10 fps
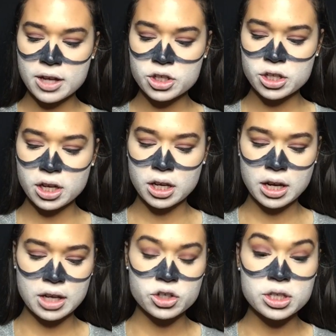that
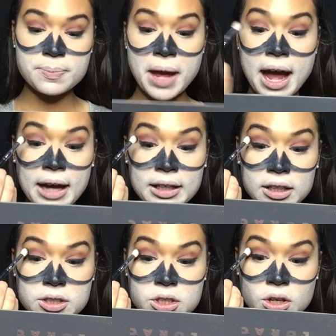shade and just pack
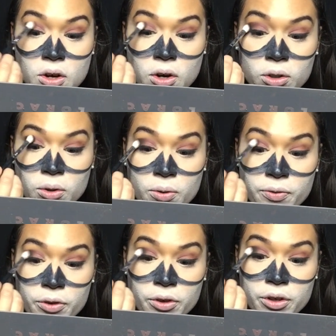it all
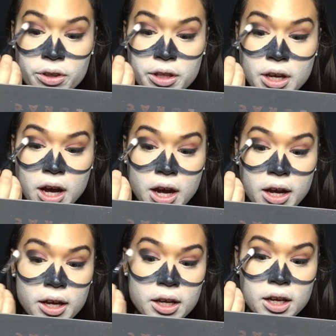over the
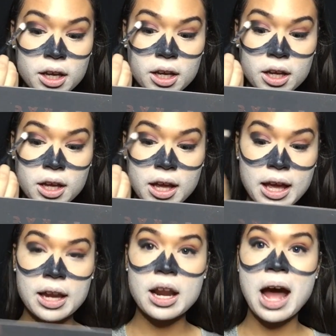eye.
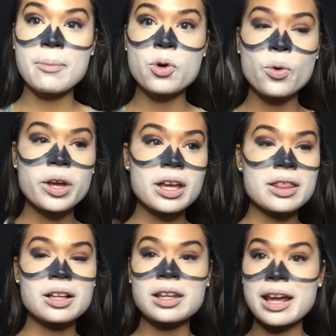And I'm going
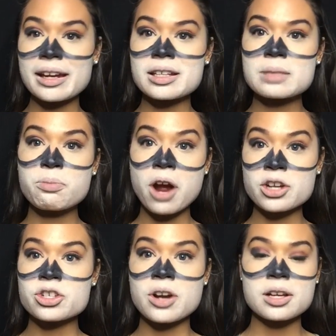in the lightest
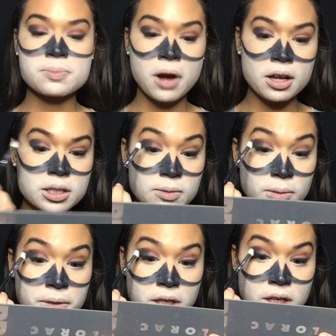pressure as
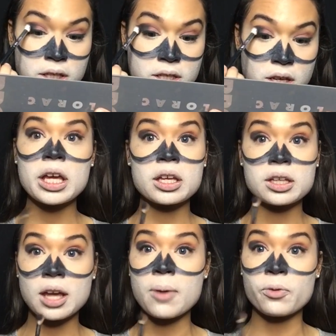possible because it
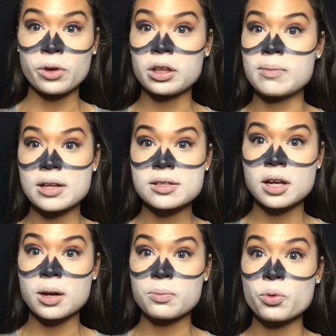can get really messed
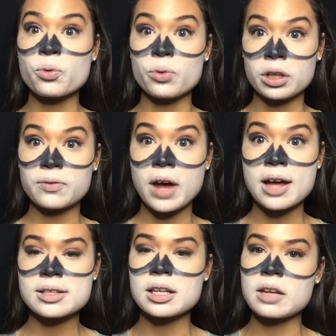up really
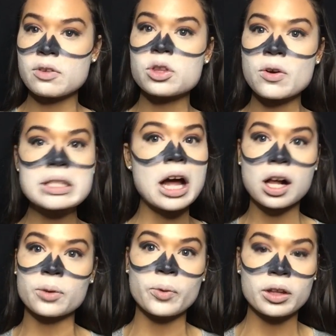fast. And even though it's a
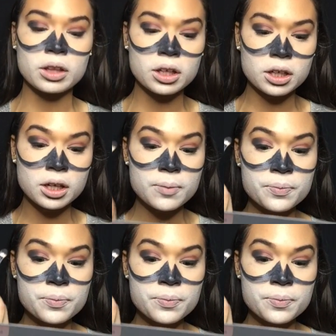Halloween look,